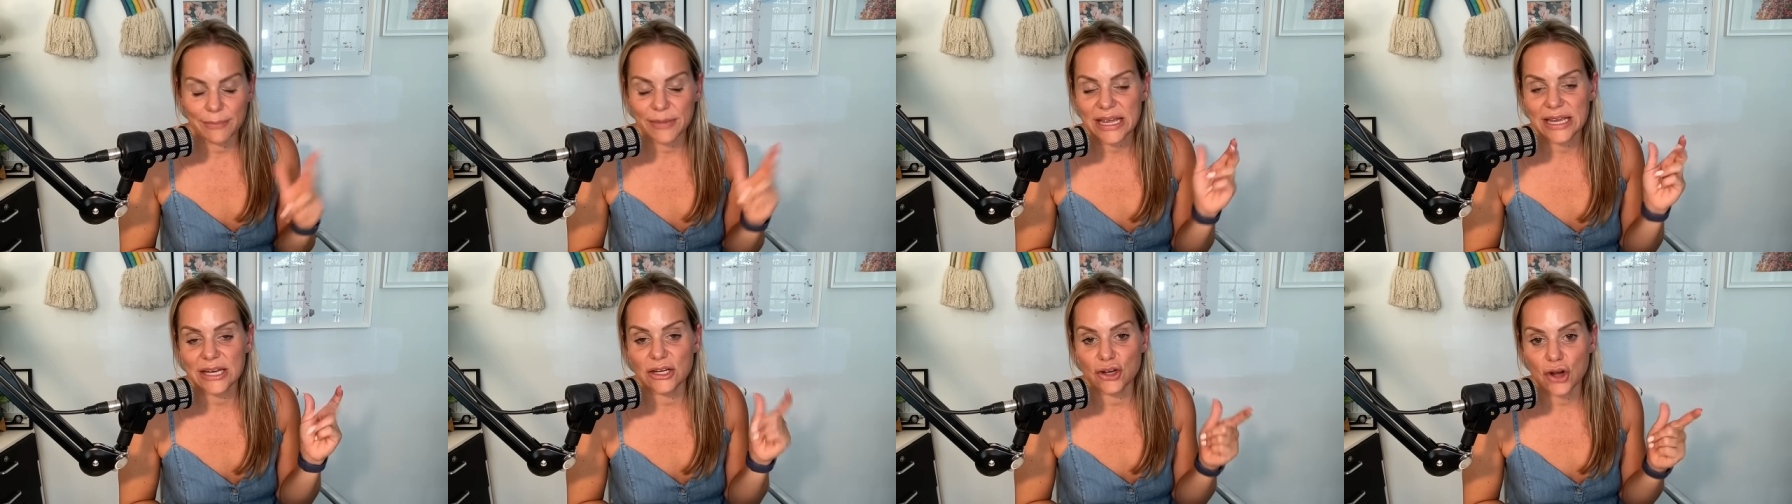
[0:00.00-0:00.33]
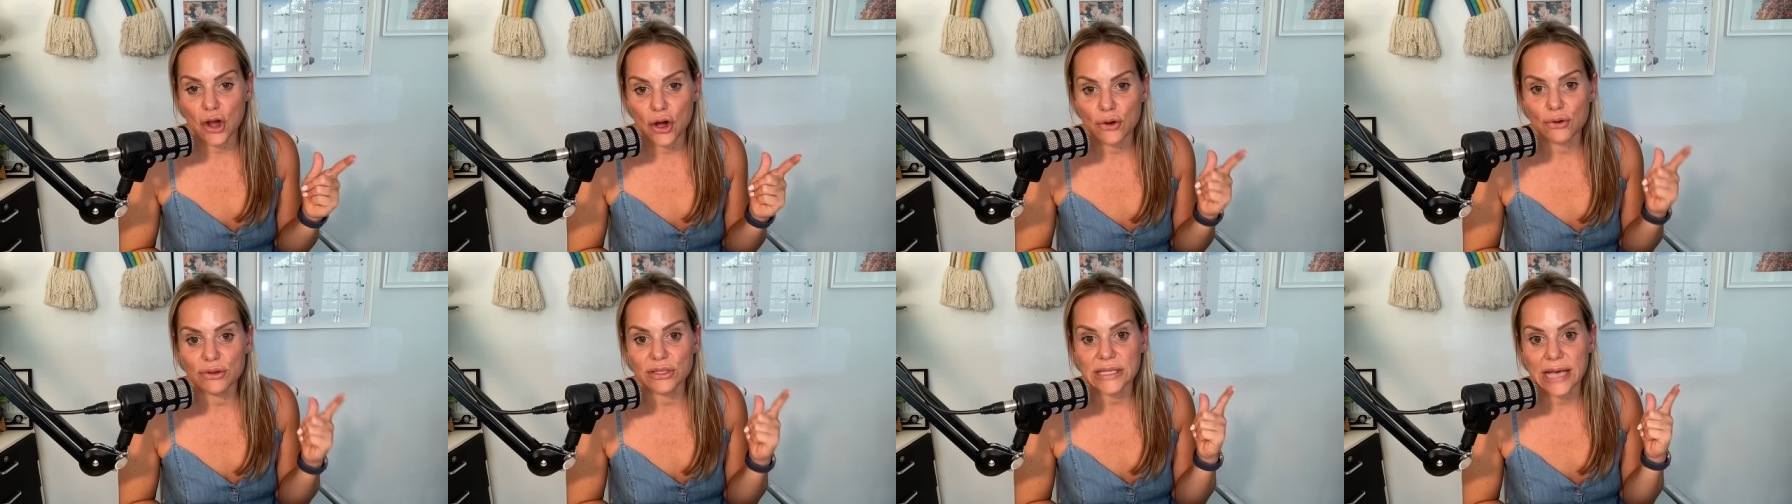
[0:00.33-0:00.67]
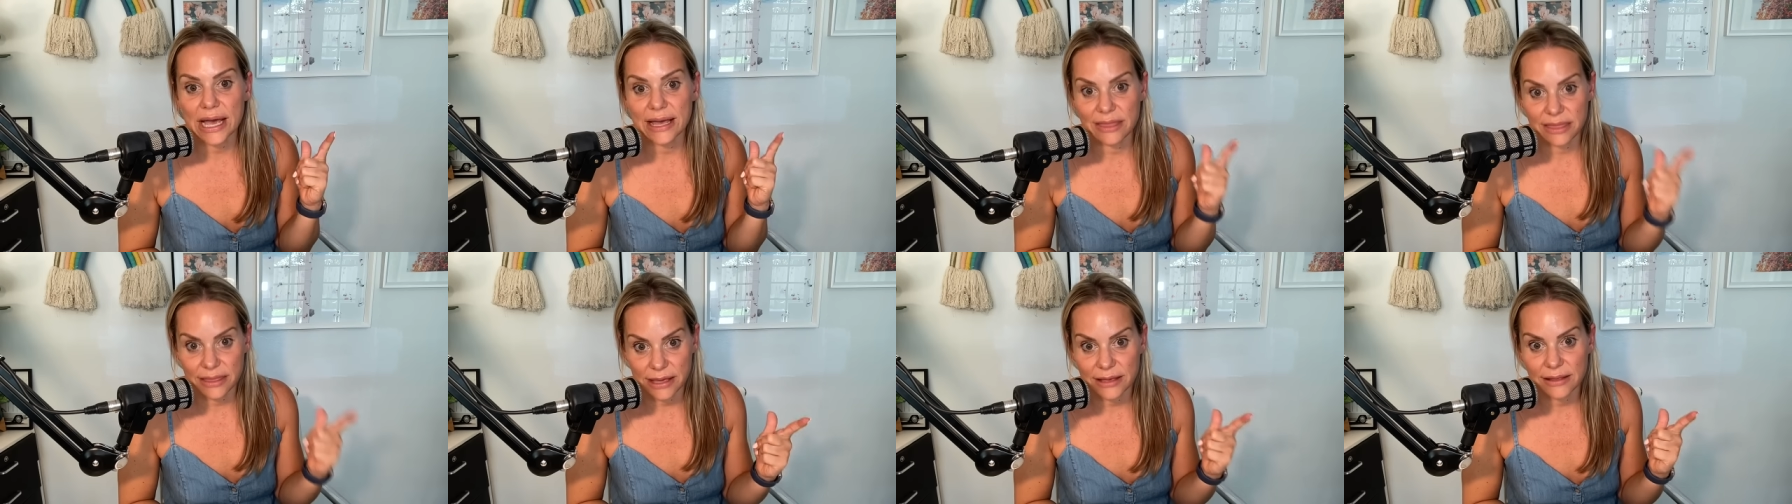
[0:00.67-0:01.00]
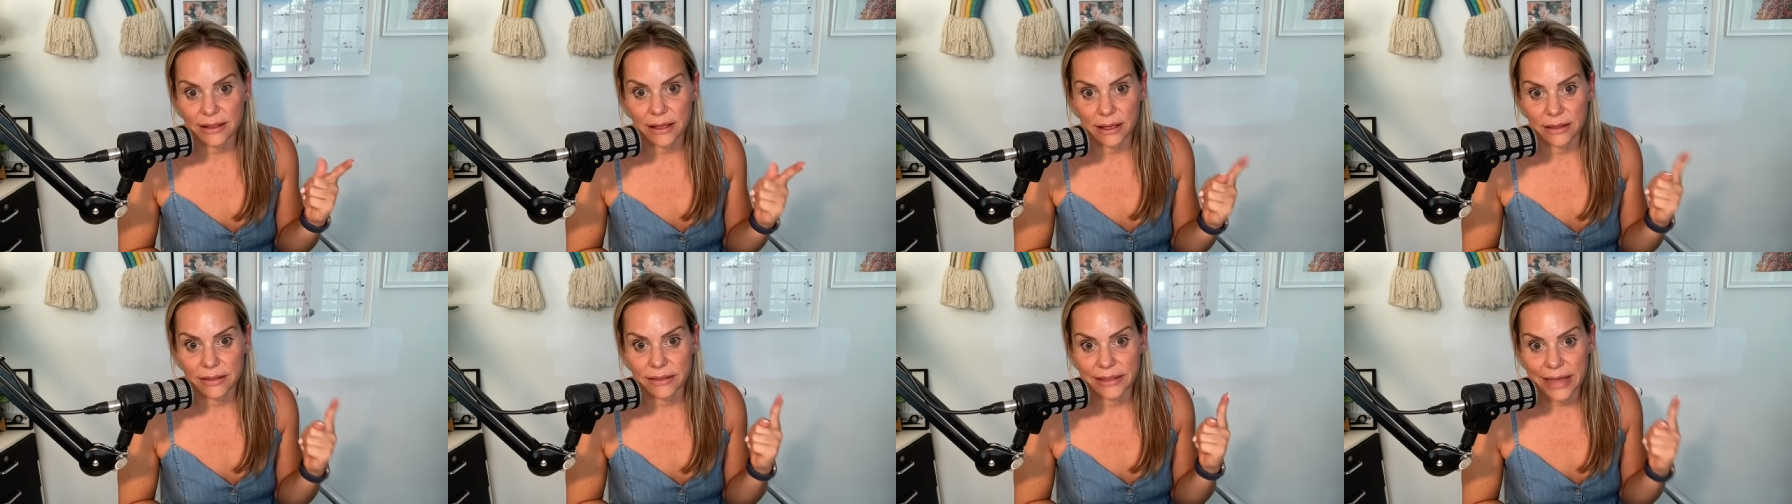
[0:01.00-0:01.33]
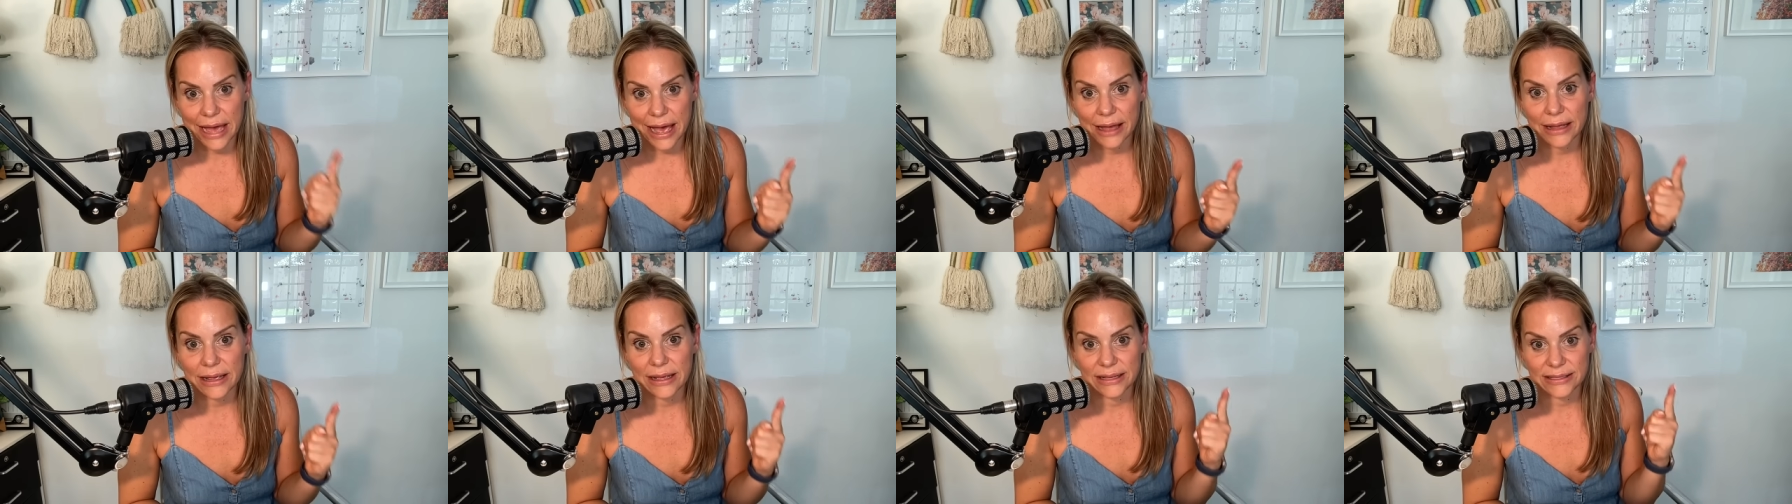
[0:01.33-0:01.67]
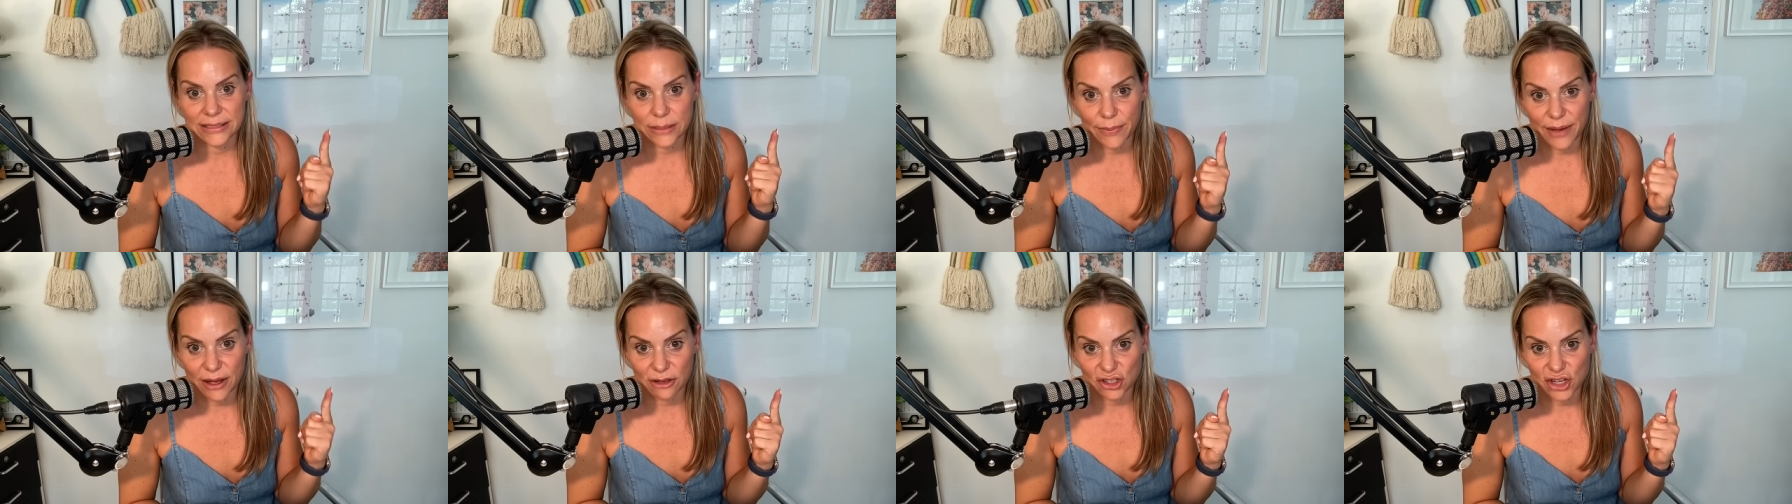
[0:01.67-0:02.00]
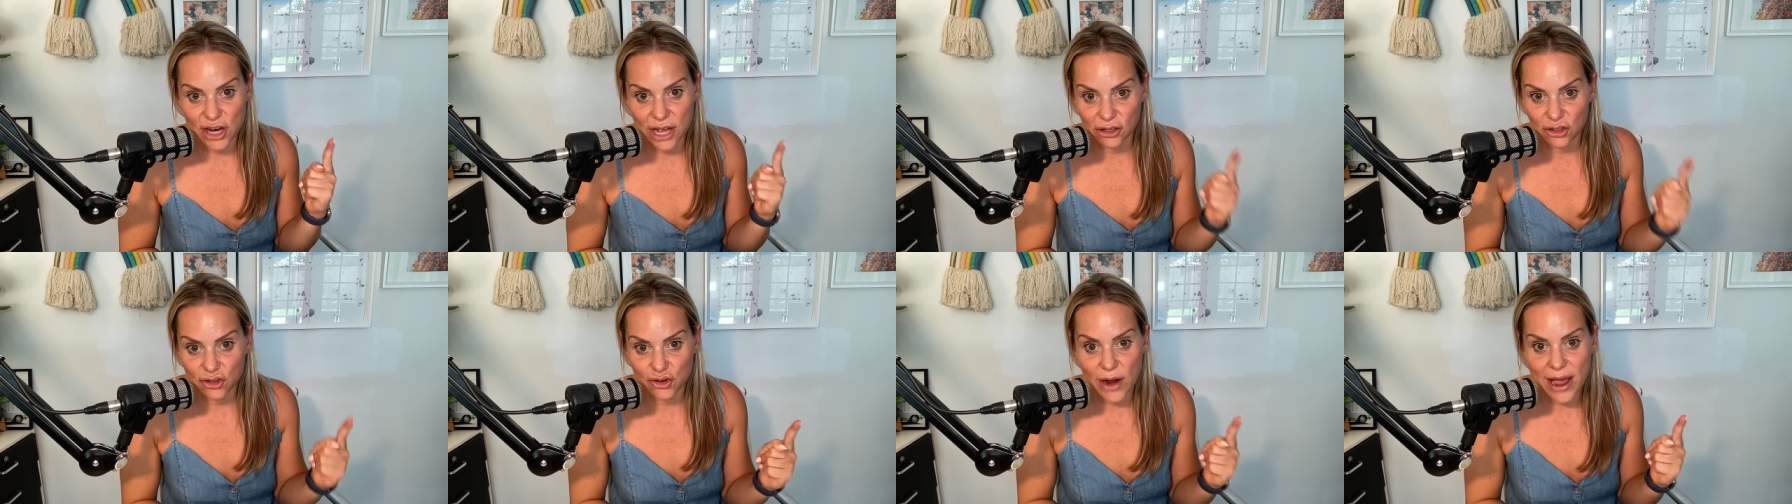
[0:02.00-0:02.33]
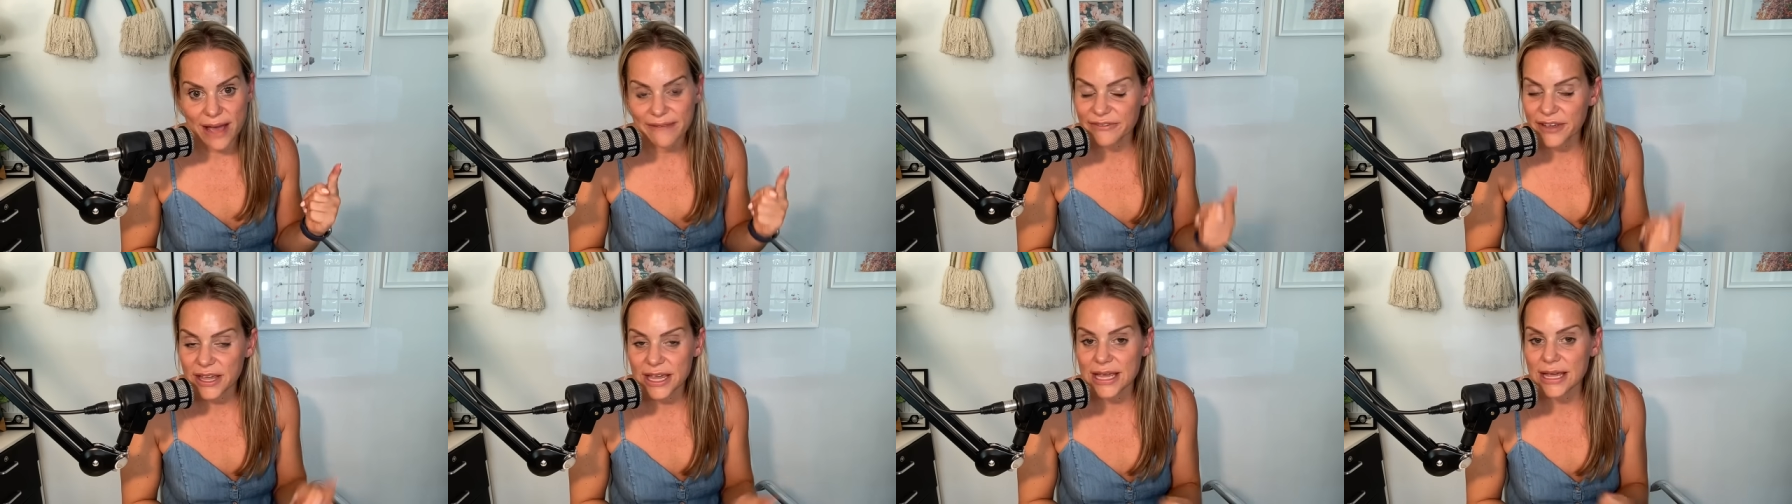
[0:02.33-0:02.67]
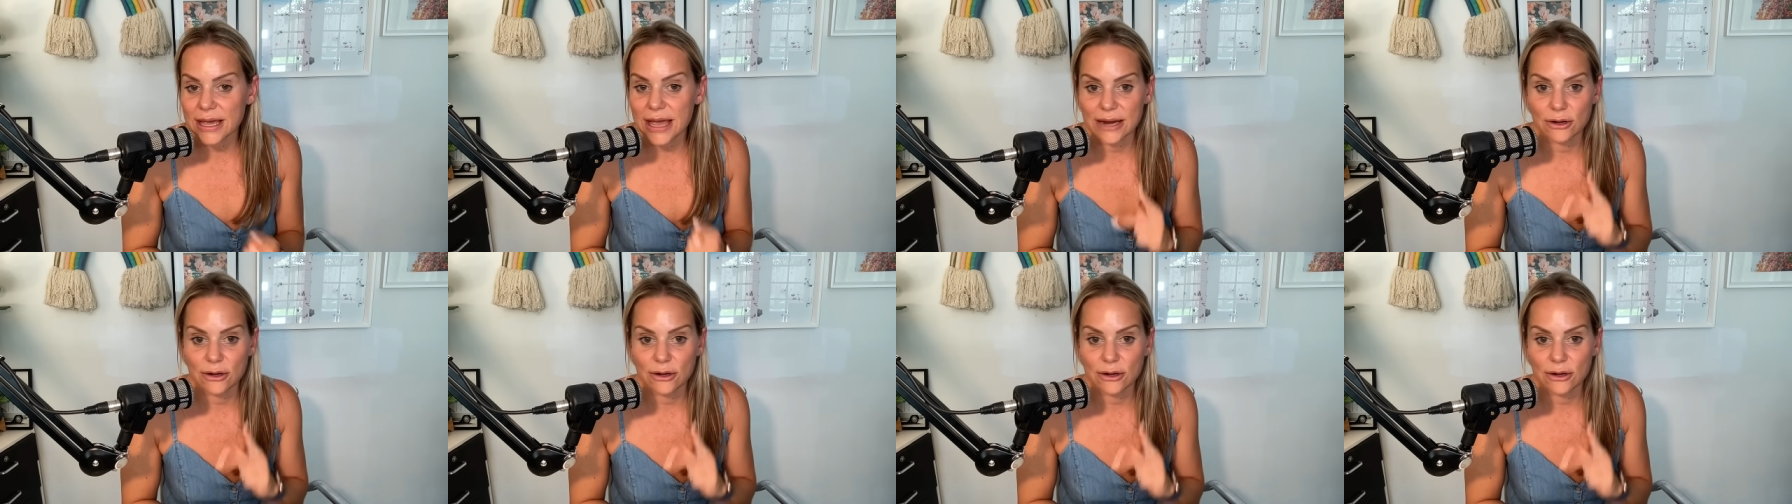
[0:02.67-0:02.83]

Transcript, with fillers: I mean, he knows, I think, that it's about child trafficking.